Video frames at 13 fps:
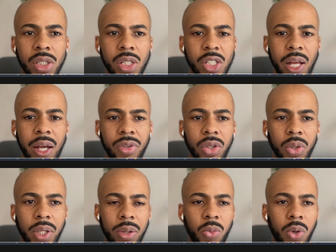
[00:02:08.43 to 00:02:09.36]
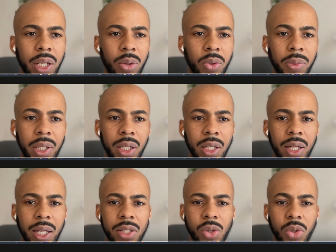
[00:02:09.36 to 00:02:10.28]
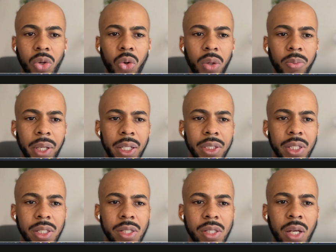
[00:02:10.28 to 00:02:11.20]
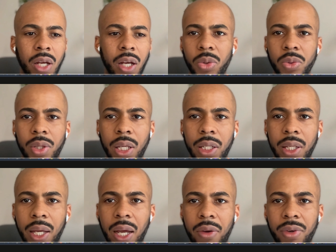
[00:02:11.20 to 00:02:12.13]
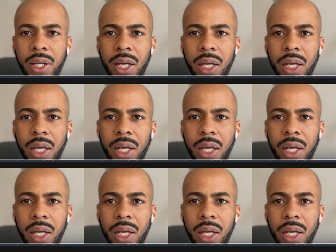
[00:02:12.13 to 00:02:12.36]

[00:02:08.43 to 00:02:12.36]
So just have a look at what that would mean. Like, so core pages, I don't think they have any